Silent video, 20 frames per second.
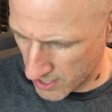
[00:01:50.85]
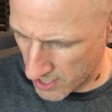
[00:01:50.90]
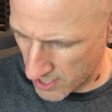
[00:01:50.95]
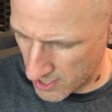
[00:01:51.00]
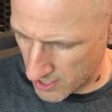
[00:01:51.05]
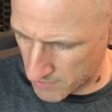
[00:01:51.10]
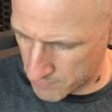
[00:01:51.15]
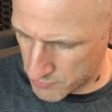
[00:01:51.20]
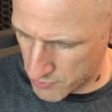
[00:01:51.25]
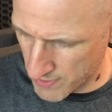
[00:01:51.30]

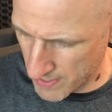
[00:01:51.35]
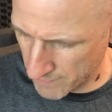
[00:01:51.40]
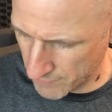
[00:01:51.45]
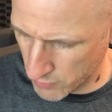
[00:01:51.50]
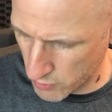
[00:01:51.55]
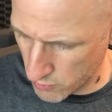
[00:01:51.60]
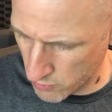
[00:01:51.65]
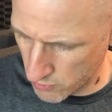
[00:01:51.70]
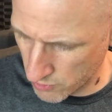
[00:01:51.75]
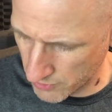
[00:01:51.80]
You have
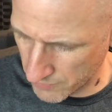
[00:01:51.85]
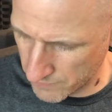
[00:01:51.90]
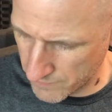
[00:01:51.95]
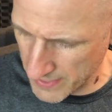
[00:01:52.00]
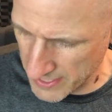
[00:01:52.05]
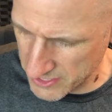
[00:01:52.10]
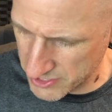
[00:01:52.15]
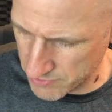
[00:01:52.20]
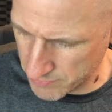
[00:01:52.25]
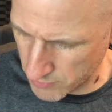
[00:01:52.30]
corn,
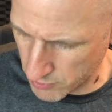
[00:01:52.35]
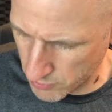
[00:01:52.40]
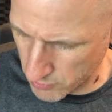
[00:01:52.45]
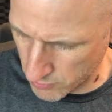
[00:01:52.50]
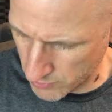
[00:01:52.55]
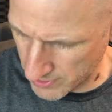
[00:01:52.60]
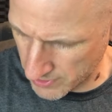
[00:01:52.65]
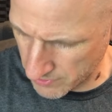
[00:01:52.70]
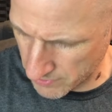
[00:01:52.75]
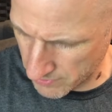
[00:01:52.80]
vegetable
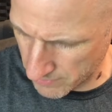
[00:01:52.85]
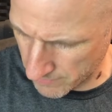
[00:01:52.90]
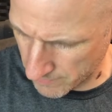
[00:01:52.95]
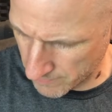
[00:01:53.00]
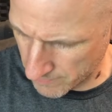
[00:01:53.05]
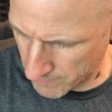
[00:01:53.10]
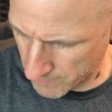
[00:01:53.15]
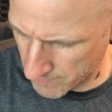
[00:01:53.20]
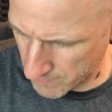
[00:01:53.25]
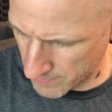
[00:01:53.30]
oil,
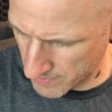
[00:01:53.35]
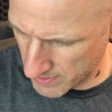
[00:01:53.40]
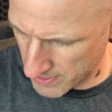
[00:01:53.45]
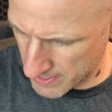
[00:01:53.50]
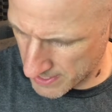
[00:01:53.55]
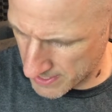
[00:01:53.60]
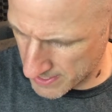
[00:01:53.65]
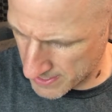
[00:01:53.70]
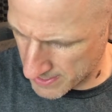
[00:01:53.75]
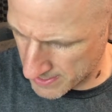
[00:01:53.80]

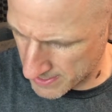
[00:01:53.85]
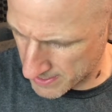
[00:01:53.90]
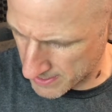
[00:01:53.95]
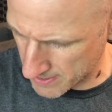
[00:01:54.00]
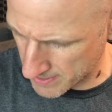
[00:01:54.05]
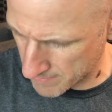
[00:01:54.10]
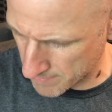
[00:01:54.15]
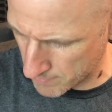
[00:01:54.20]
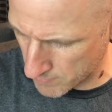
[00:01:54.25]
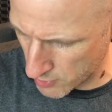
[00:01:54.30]

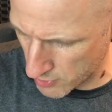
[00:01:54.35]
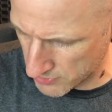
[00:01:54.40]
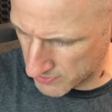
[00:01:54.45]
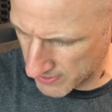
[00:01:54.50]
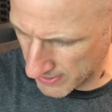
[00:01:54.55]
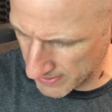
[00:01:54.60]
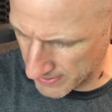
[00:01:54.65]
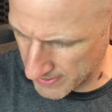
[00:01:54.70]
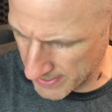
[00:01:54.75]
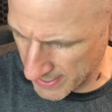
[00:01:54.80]

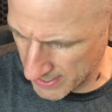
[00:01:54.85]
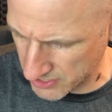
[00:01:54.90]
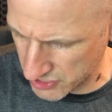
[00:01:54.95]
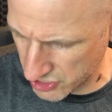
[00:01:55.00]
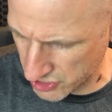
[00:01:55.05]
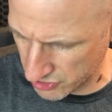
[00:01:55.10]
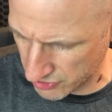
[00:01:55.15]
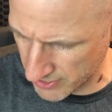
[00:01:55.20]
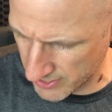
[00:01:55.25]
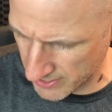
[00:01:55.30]

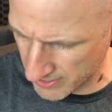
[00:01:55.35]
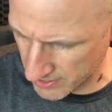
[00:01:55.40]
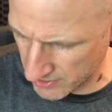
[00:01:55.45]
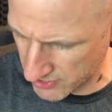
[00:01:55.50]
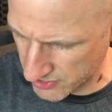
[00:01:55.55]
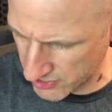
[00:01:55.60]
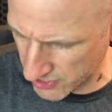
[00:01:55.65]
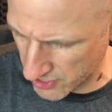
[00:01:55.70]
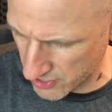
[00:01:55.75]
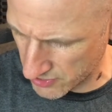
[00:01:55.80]
multidextrin,
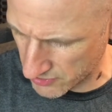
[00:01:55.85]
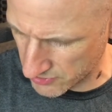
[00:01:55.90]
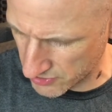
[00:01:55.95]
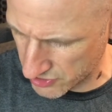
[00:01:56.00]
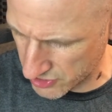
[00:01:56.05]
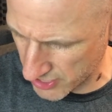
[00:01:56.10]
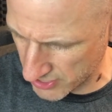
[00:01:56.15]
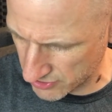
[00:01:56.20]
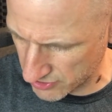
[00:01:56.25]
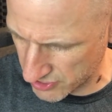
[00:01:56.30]
salt,
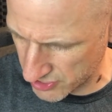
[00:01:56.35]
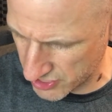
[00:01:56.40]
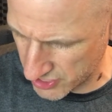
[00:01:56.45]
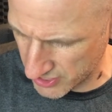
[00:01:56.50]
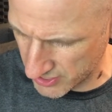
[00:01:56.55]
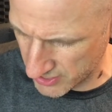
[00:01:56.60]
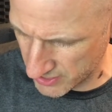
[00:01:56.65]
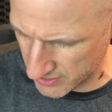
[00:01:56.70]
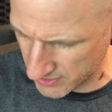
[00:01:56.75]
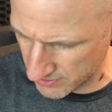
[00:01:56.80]
cheddar
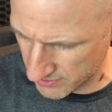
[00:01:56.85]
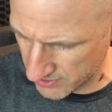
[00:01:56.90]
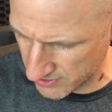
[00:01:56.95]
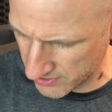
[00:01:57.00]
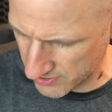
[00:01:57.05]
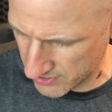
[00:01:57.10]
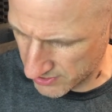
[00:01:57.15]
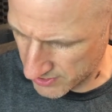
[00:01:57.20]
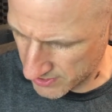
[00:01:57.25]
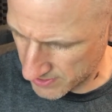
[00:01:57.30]

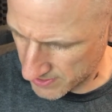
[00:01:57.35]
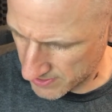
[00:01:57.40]
cheese,